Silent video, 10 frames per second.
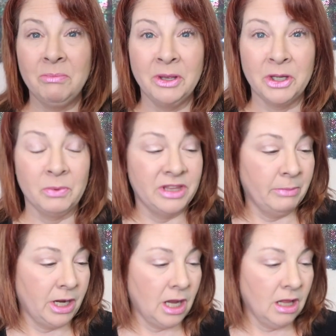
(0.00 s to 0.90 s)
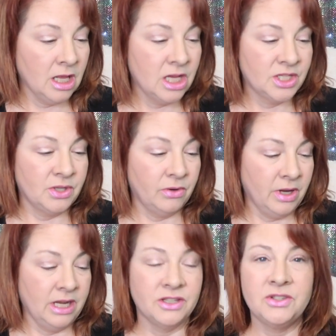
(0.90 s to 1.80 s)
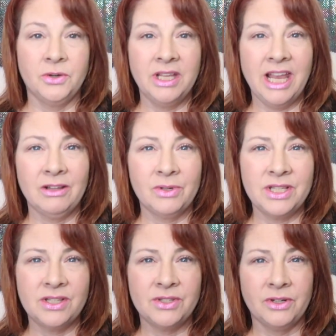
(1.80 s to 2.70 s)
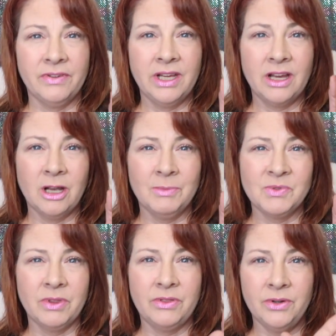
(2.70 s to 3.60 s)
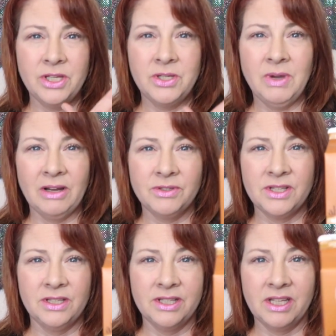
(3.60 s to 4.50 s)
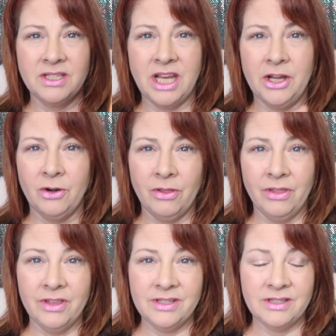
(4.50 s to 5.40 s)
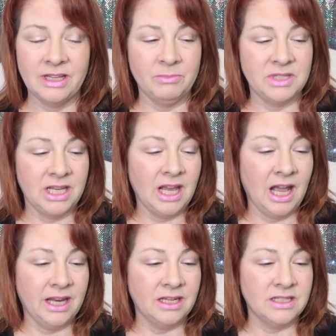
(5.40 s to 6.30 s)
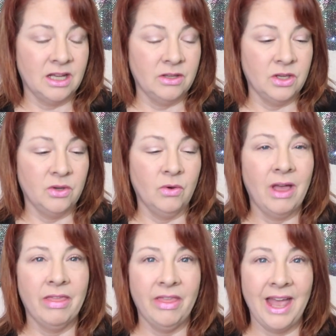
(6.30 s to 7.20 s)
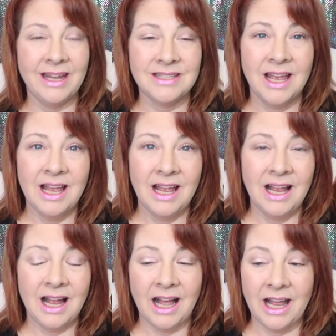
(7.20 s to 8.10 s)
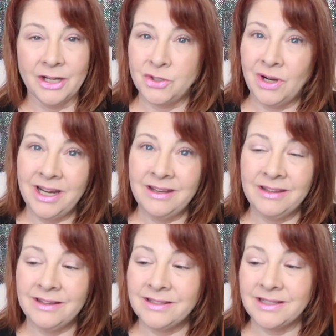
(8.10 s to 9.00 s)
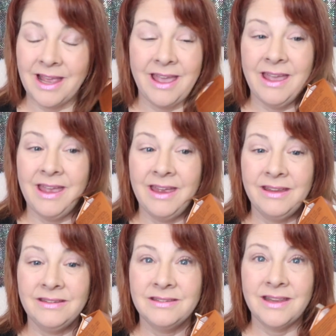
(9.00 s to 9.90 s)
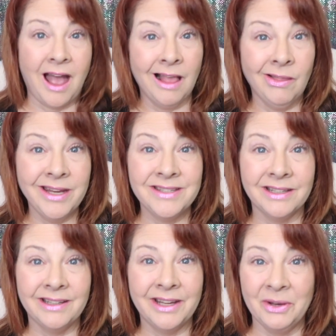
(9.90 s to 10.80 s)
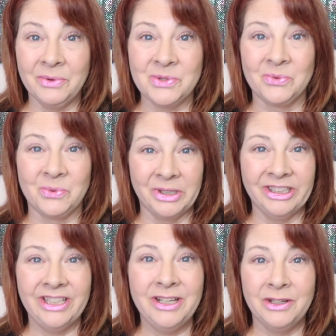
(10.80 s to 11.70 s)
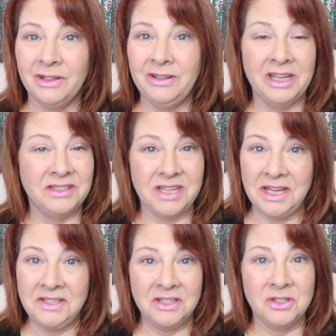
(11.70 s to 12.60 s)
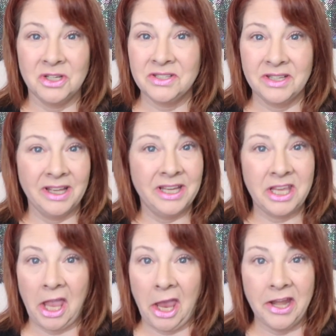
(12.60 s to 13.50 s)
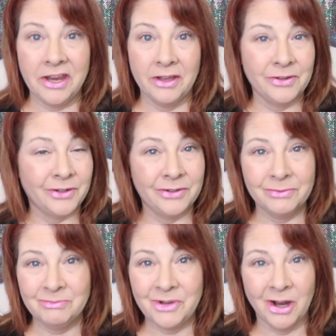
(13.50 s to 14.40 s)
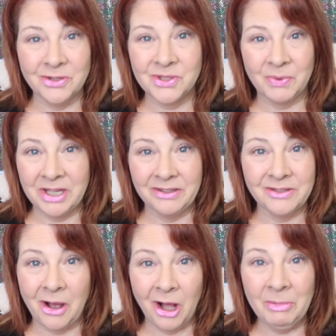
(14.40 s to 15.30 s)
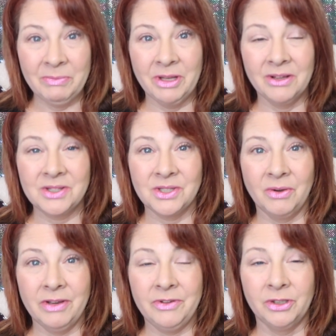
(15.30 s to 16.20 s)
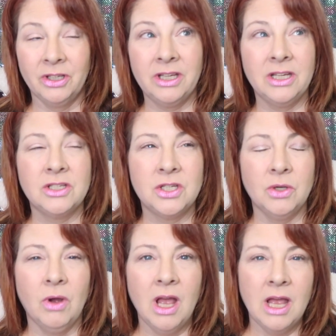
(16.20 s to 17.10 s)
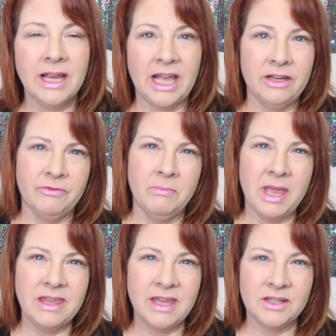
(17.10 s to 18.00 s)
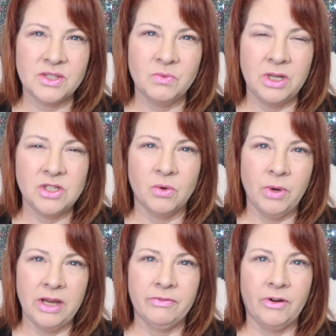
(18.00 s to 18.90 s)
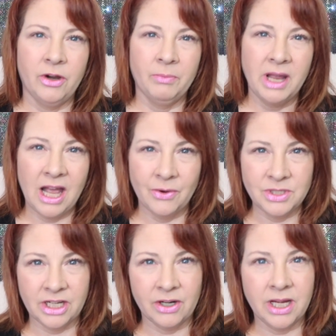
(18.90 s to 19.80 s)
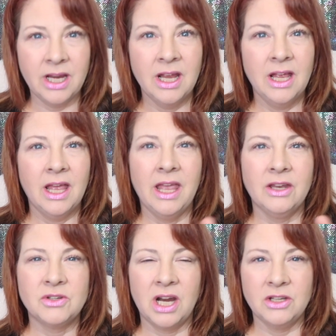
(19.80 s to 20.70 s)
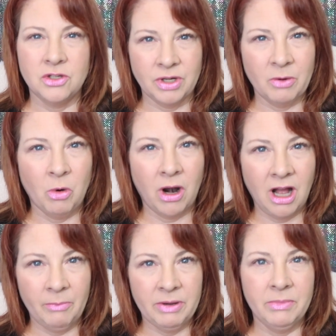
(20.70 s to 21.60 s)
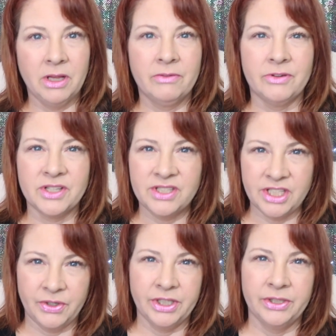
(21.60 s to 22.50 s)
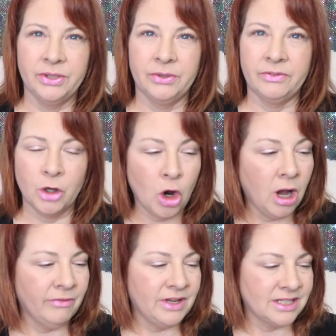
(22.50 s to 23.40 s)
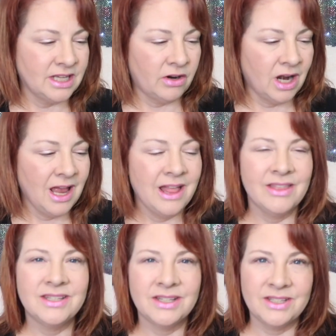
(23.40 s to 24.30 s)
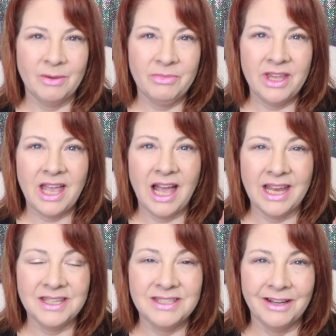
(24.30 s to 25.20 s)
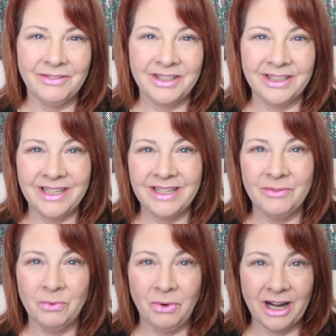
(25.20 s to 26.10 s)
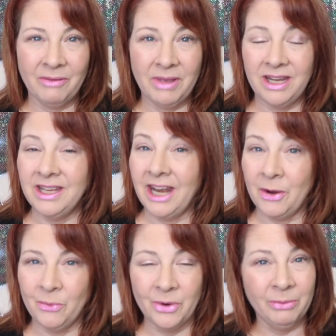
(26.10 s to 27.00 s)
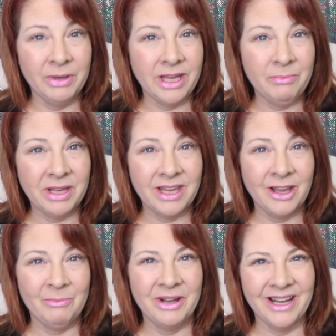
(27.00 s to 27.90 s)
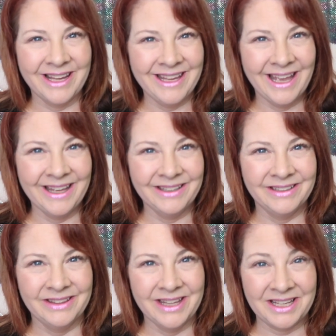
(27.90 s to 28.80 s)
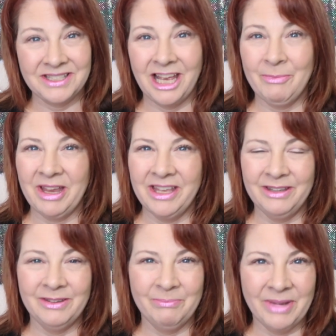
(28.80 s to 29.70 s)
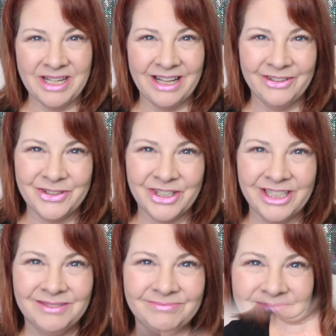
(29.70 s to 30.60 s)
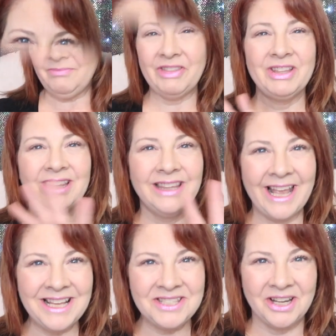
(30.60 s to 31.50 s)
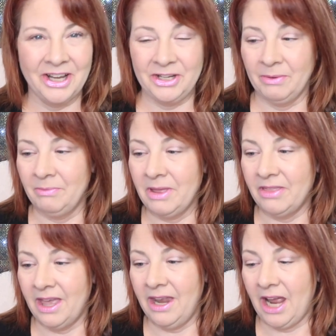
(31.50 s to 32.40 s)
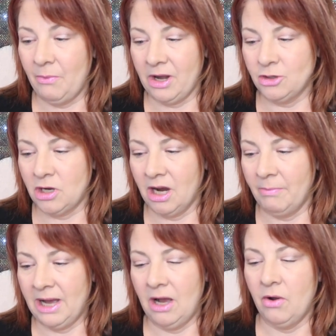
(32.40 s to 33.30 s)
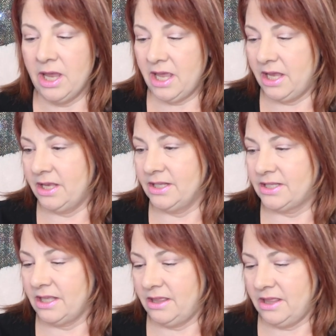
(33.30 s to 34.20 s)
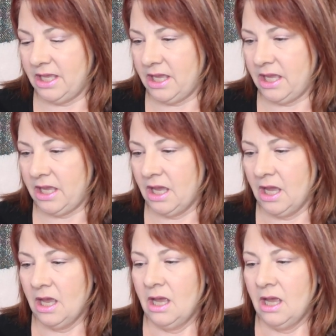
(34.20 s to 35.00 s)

familiar with them at all. So, and it's 30 calories a serving. It comes with 32 ounces in this container. This is empty. I can tell you that I tried this and I liked it. It was really good. It tasted just like any other unsweetened almond milk. So if you're looking to kind of make that switch away from cow dairy and trying to drink more almond milk for cereal or for coffee, etc., this is something I definitely recommend and I will be picking up again next time I hit my Dollar Tree. The last item that I want to talk about is the